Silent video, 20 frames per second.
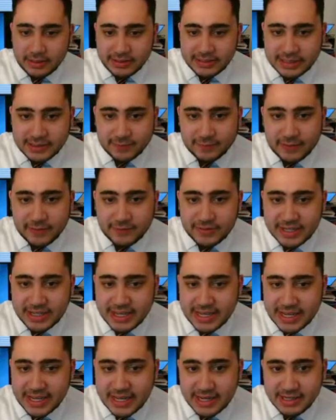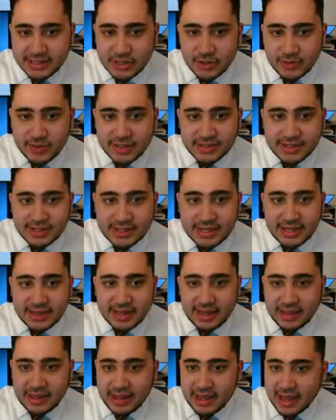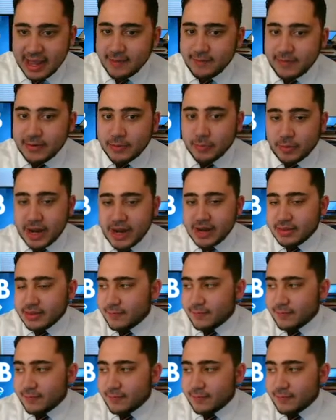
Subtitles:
This is 50 east. You can see the heavy rain.